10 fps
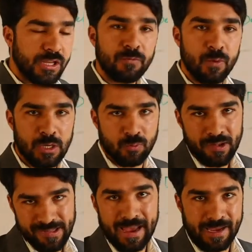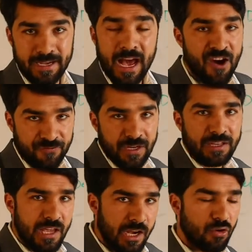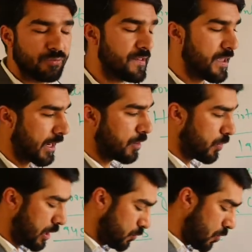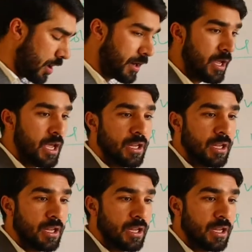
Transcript: the World War II, after the end of the Second World War,